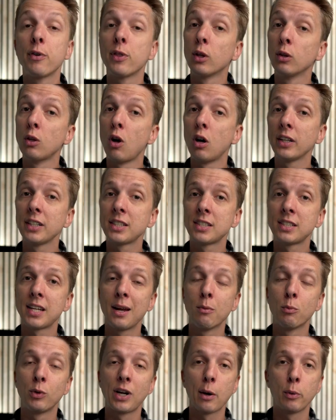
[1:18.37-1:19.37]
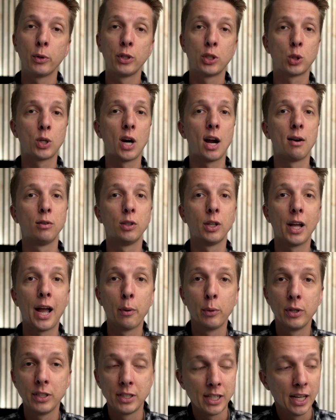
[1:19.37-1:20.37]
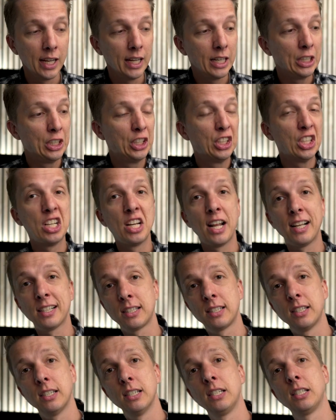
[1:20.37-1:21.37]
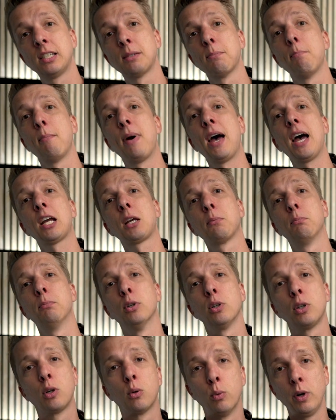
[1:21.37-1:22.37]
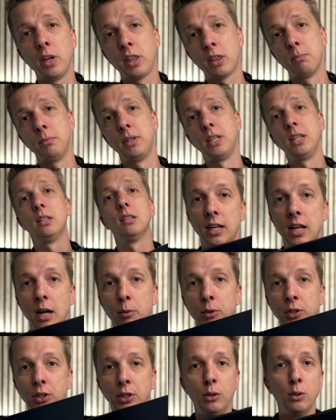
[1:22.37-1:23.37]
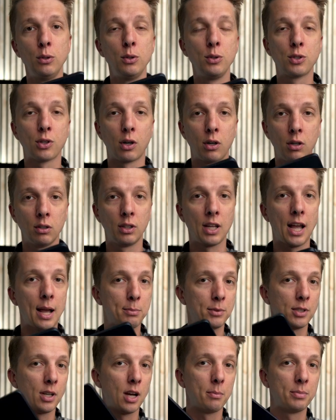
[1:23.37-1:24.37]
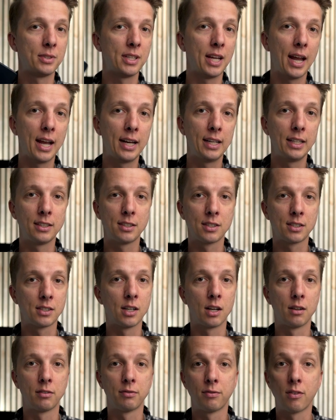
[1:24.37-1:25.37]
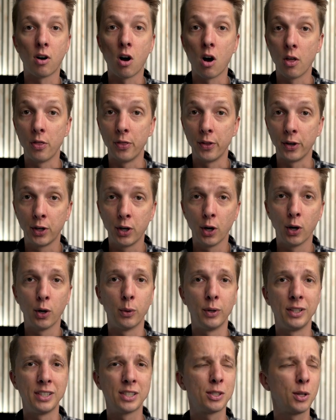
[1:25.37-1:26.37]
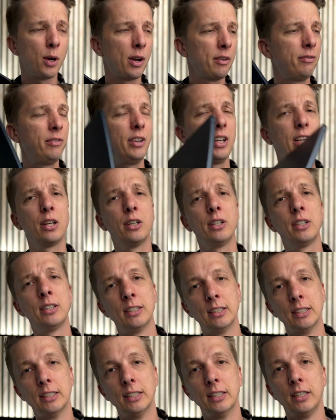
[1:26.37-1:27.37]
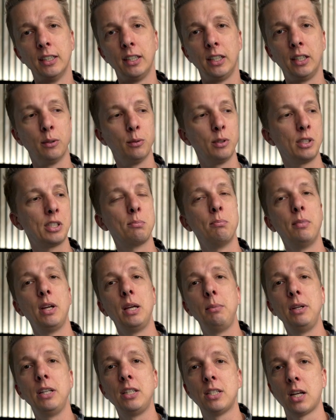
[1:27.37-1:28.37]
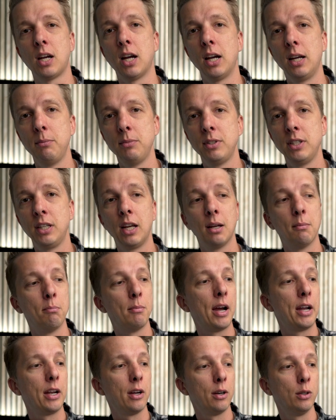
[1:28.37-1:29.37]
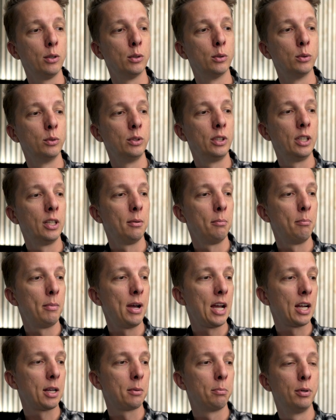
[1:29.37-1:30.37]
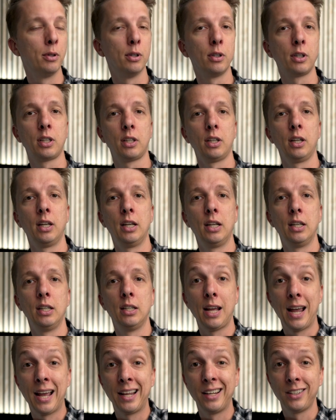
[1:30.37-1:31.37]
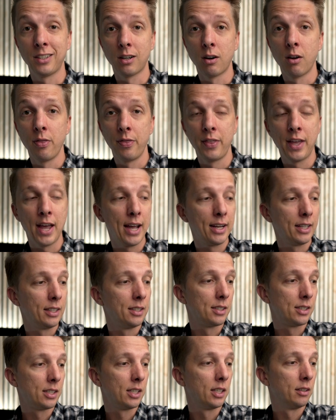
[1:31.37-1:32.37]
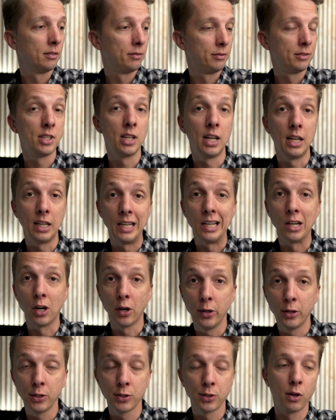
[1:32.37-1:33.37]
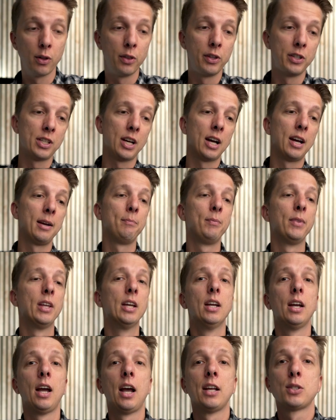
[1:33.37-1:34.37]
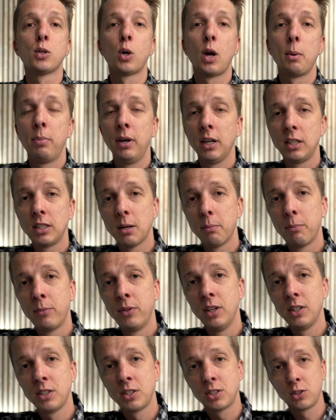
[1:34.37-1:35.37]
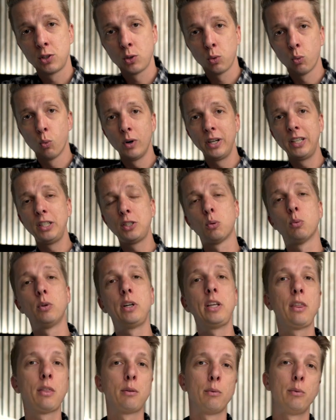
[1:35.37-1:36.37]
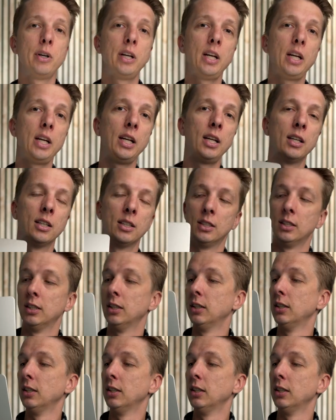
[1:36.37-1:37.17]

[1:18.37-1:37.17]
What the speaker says: for the longest time when I would travel, I would take Janice's MacBook with me and I would use her laptop to edit stuff on the go. And so I figured it was maybe time to get my own MacBook and edit on that instead of taking hers all the time. And so I picked up this 2023